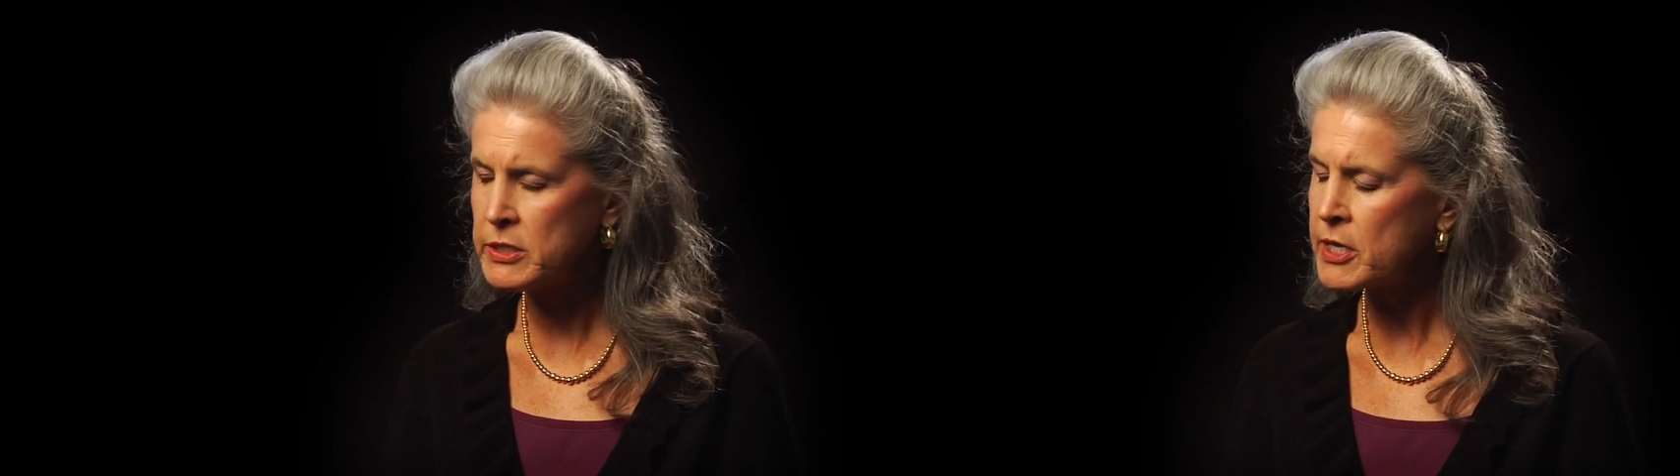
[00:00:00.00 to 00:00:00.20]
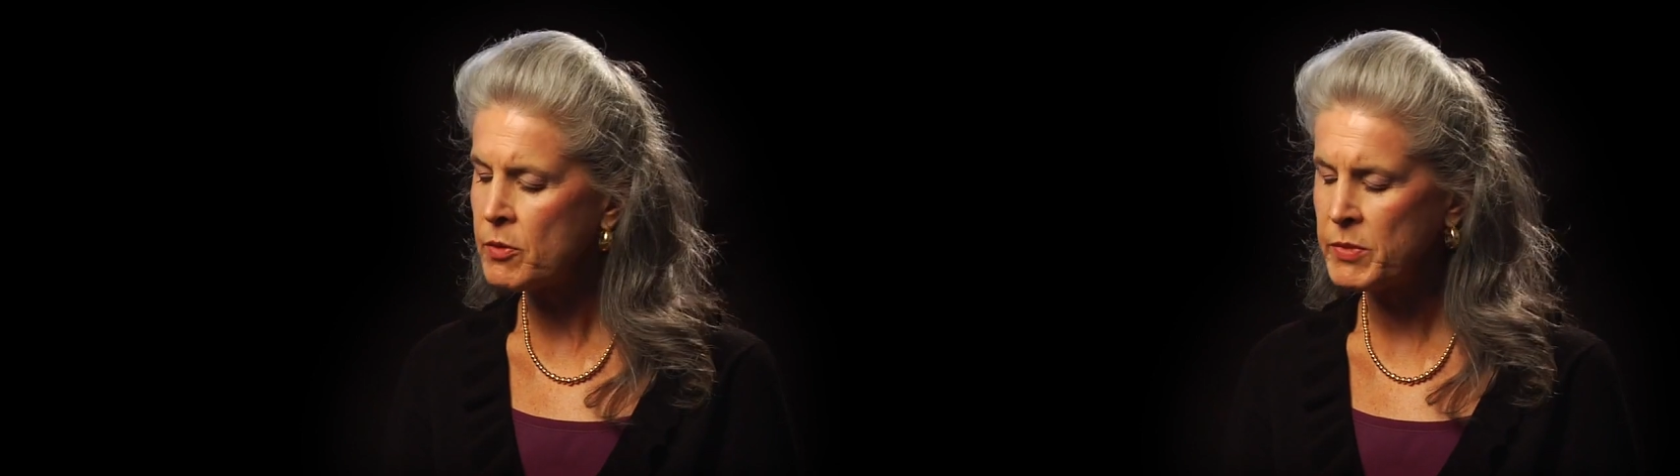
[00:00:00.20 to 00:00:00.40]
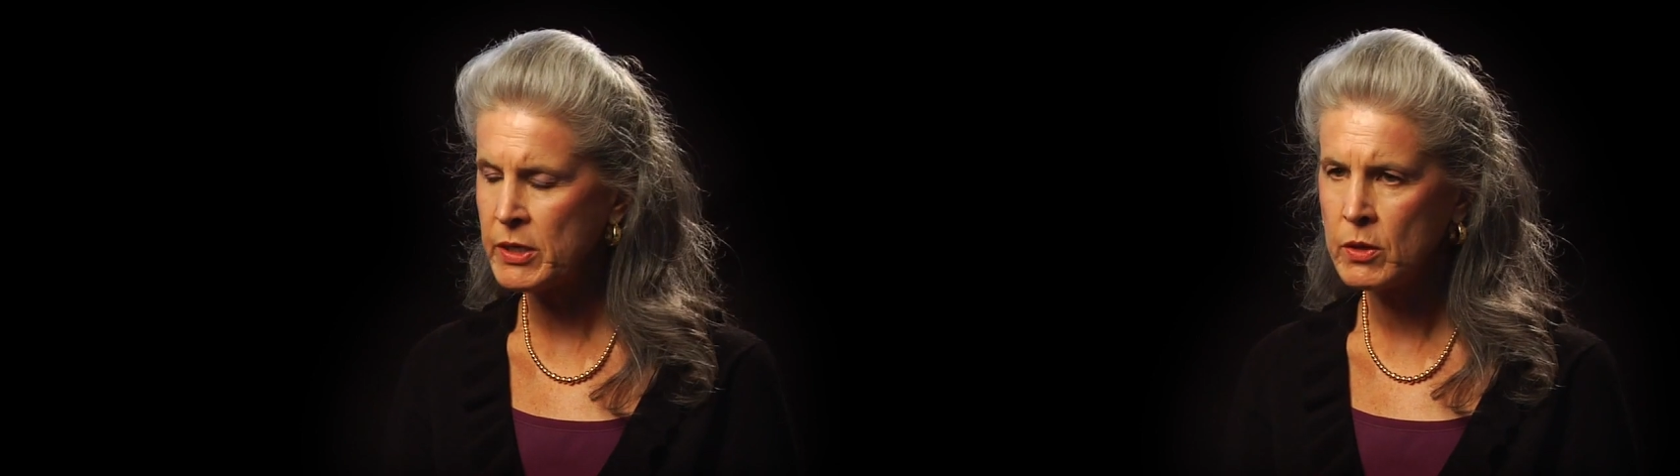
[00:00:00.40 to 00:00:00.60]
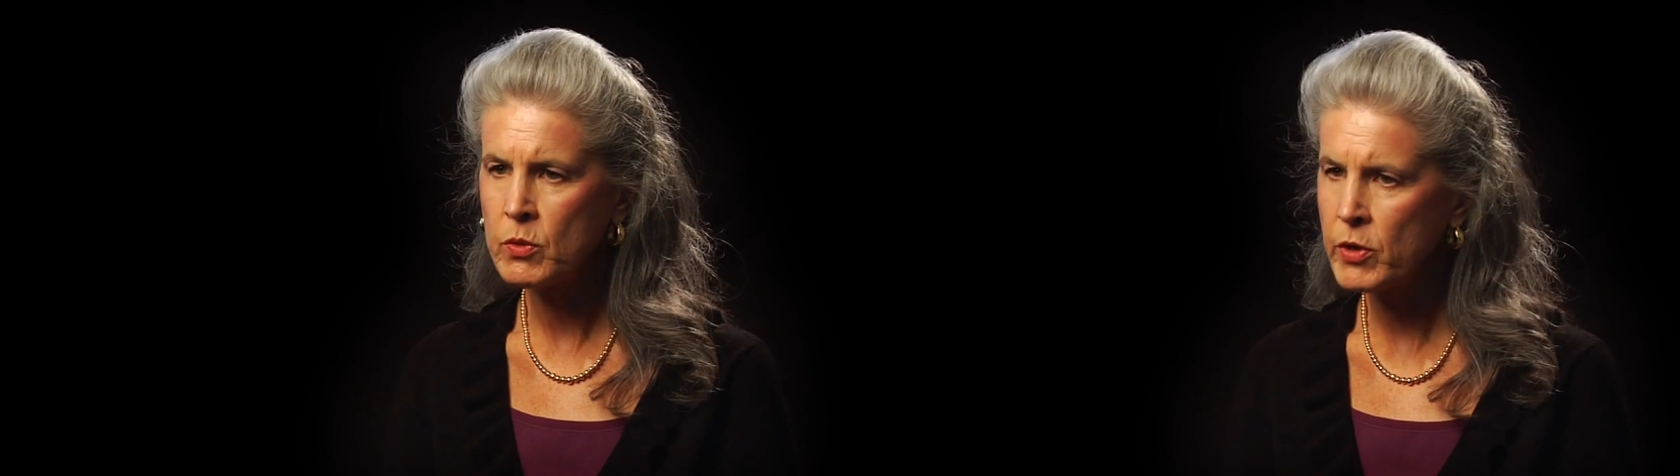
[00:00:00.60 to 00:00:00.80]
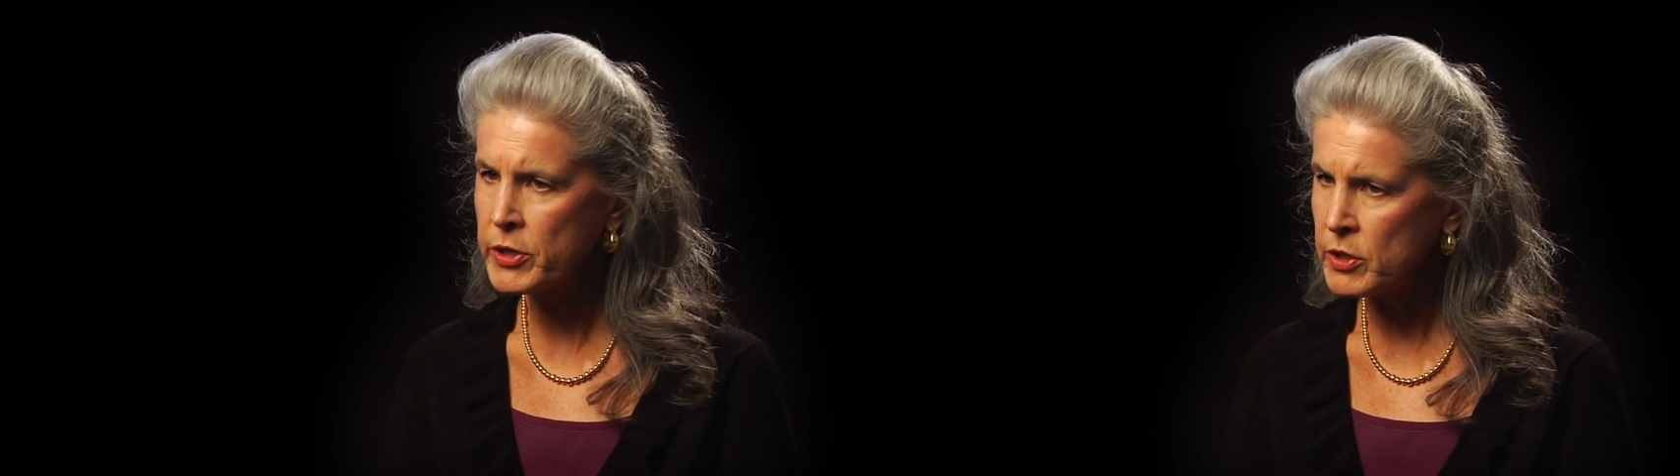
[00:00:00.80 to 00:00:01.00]
Tell me
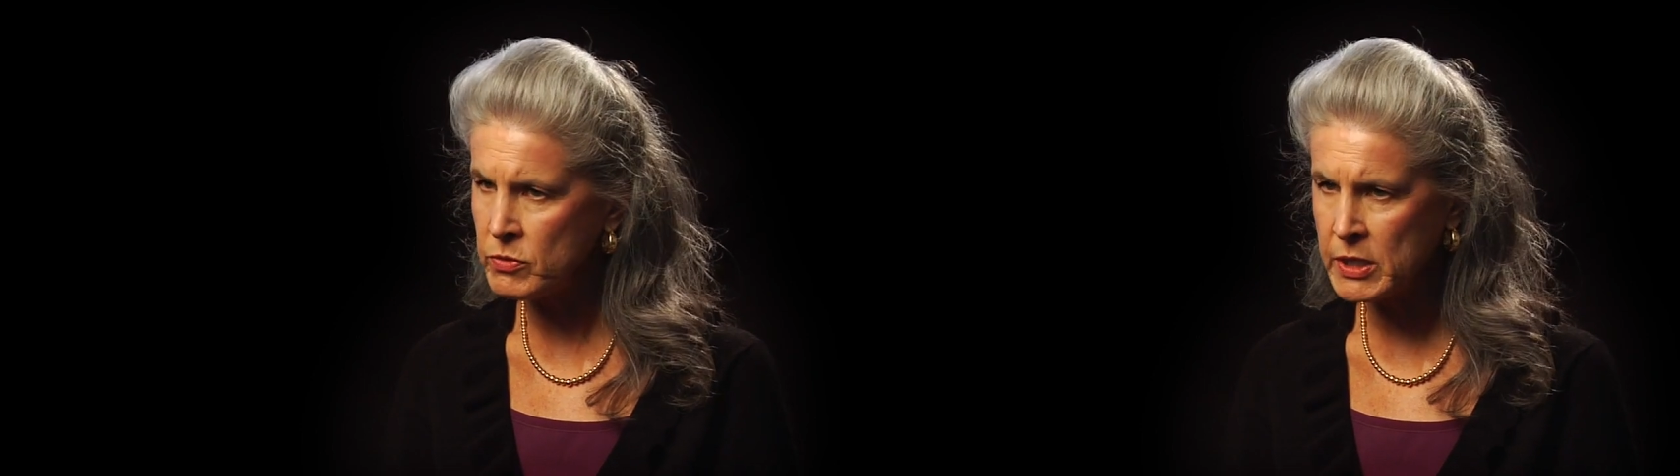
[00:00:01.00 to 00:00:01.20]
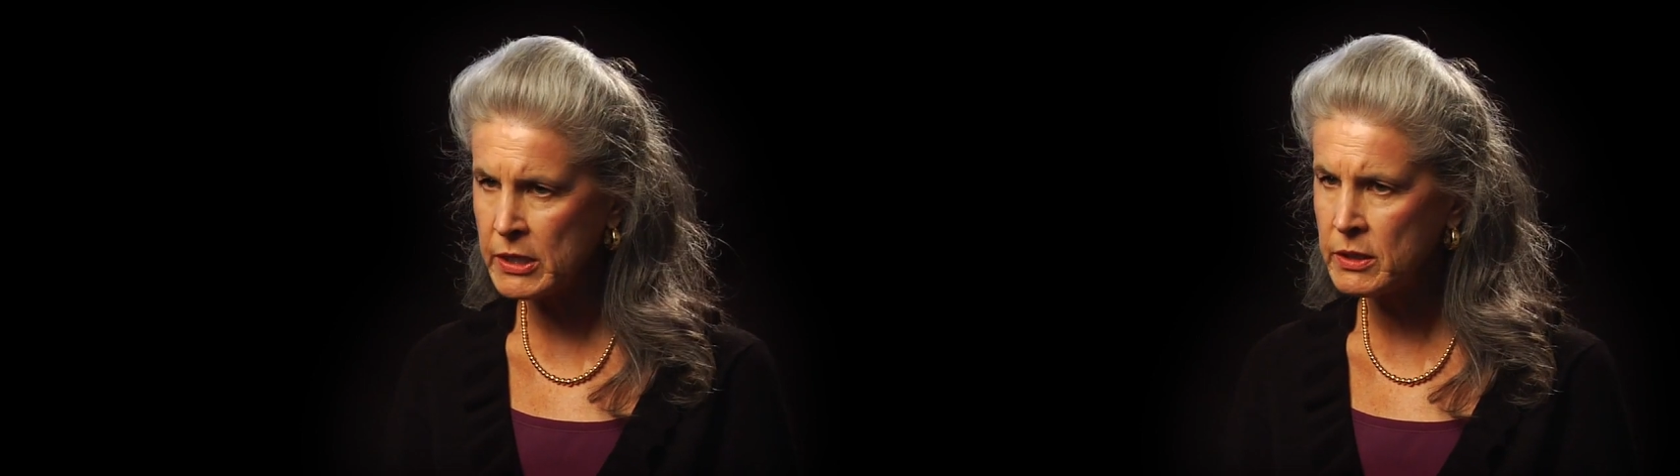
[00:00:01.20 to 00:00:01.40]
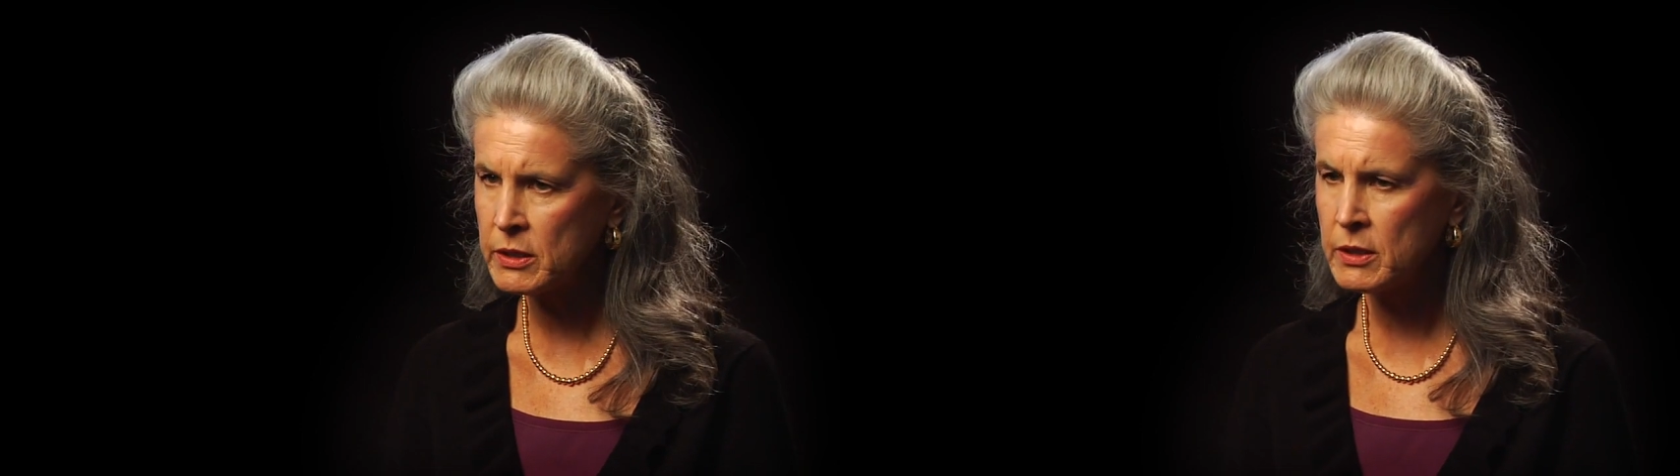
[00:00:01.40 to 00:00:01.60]
what you need.